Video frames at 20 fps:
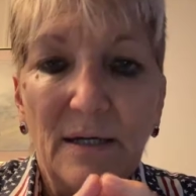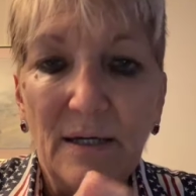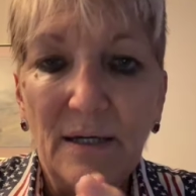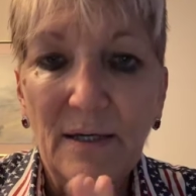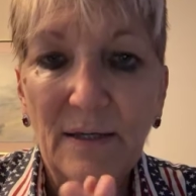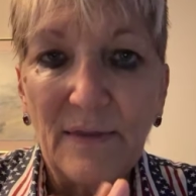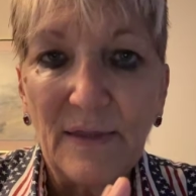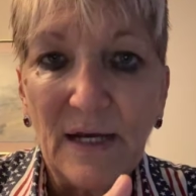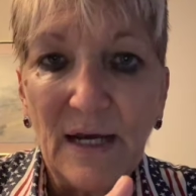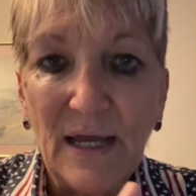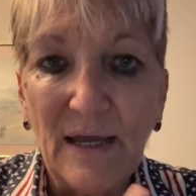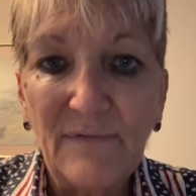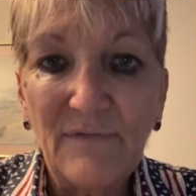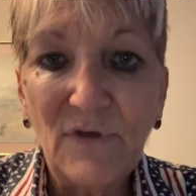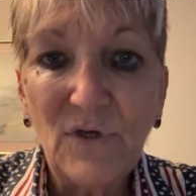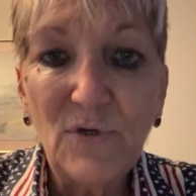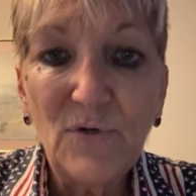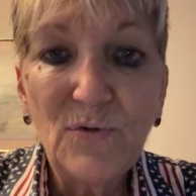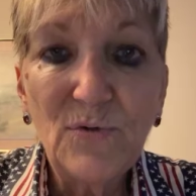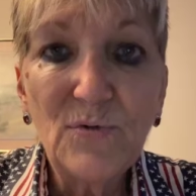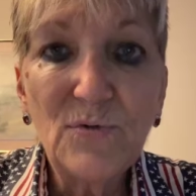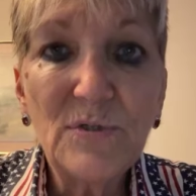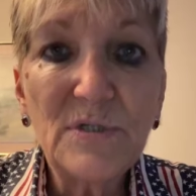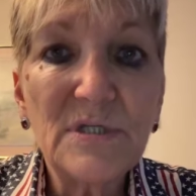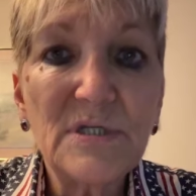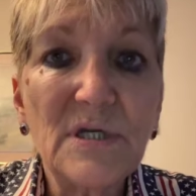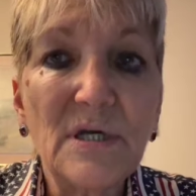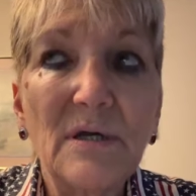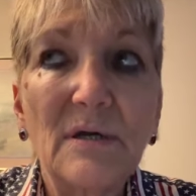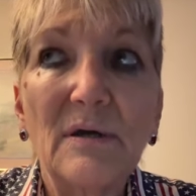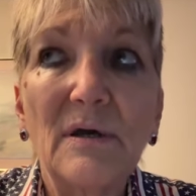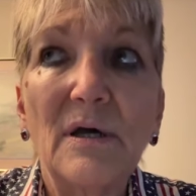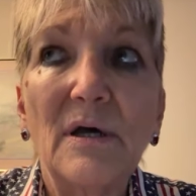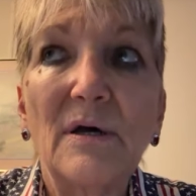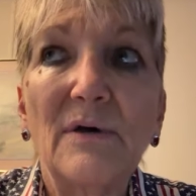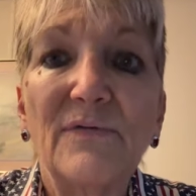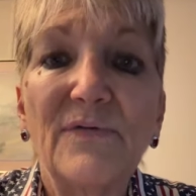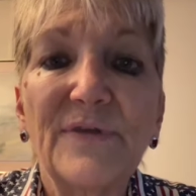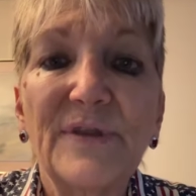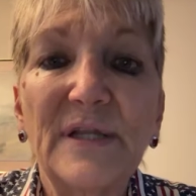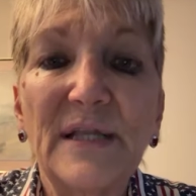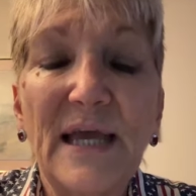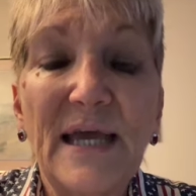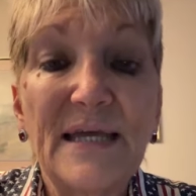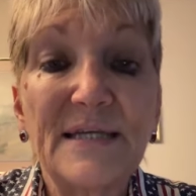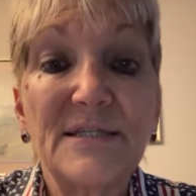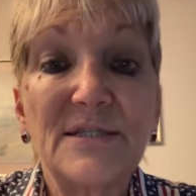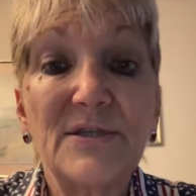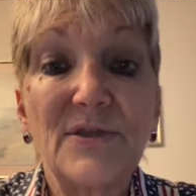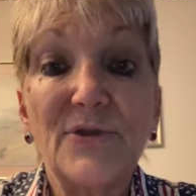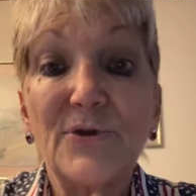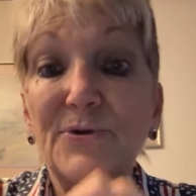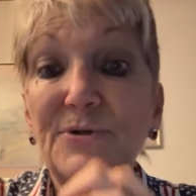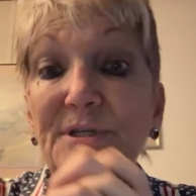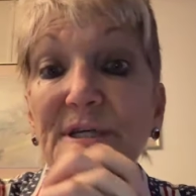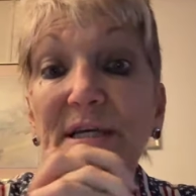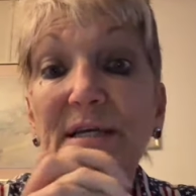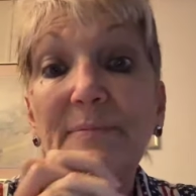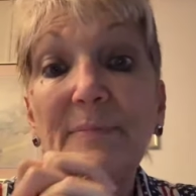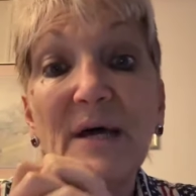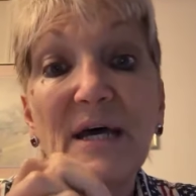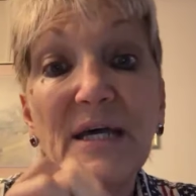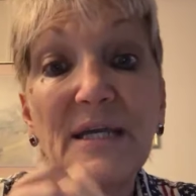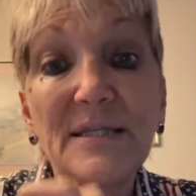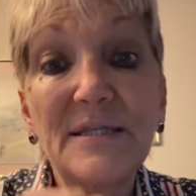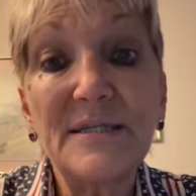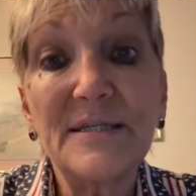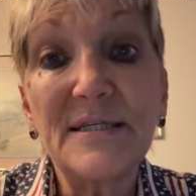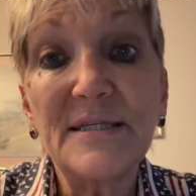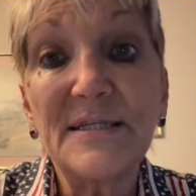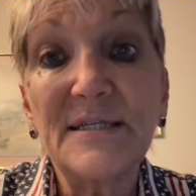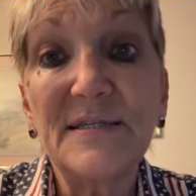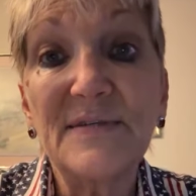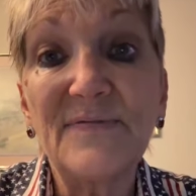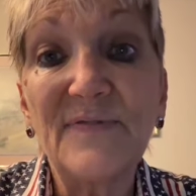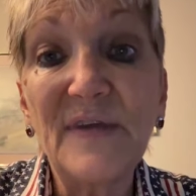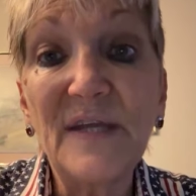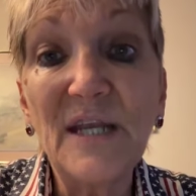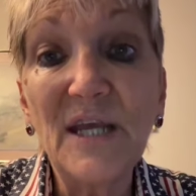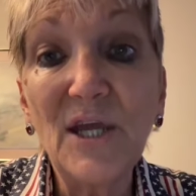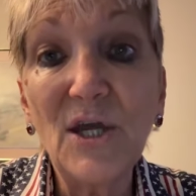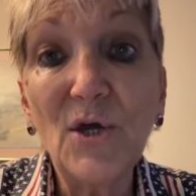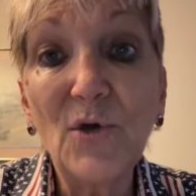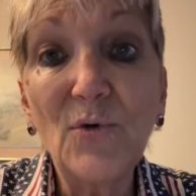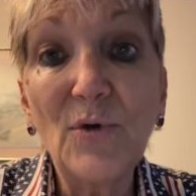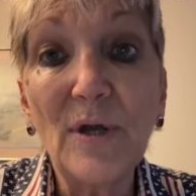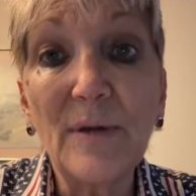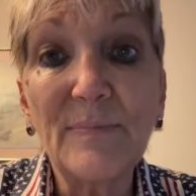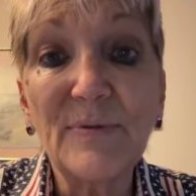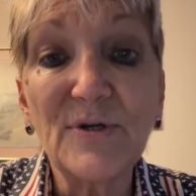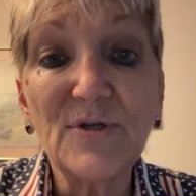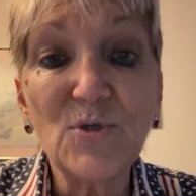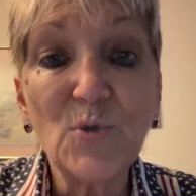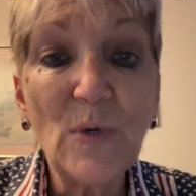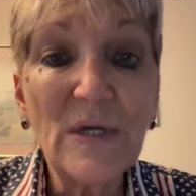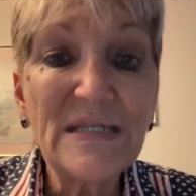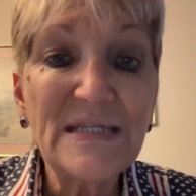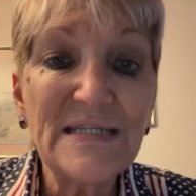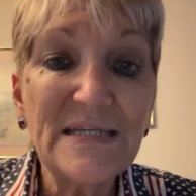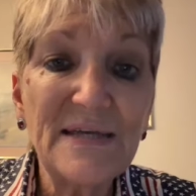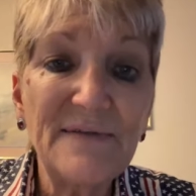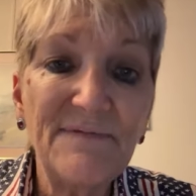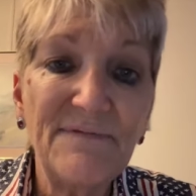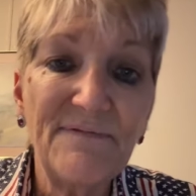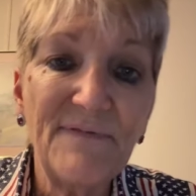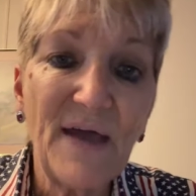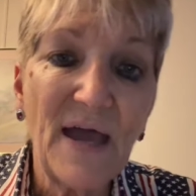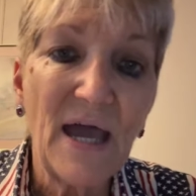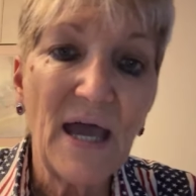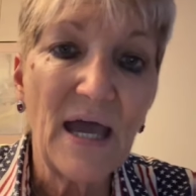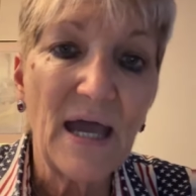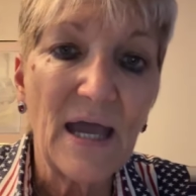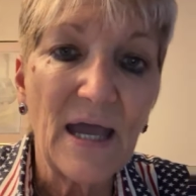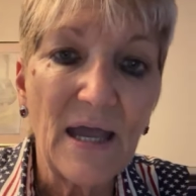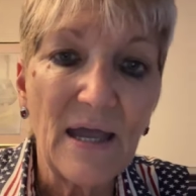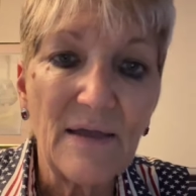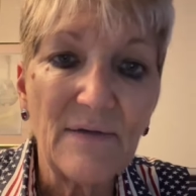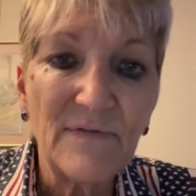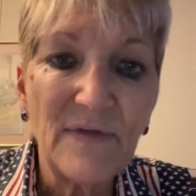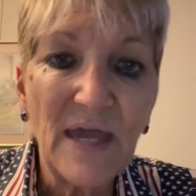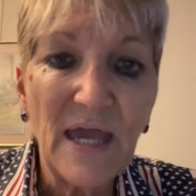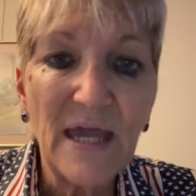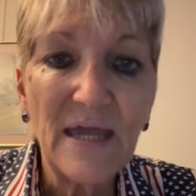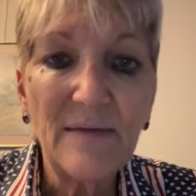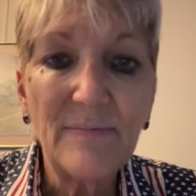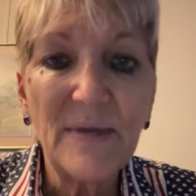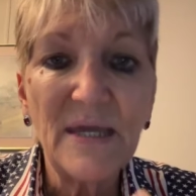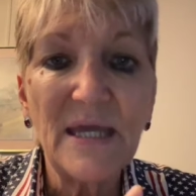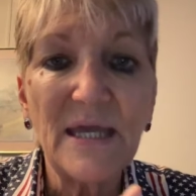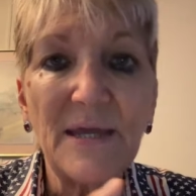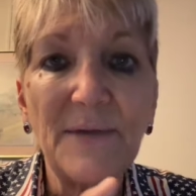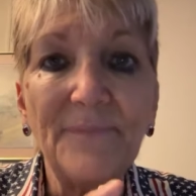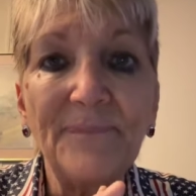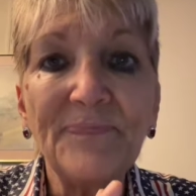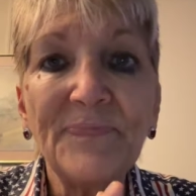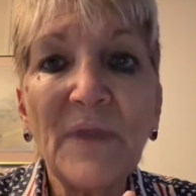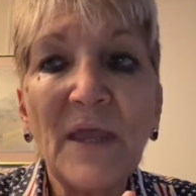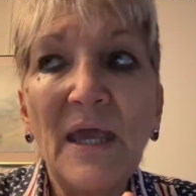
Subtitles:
that I've used for the last 13 months. This is video number 25. Yay me.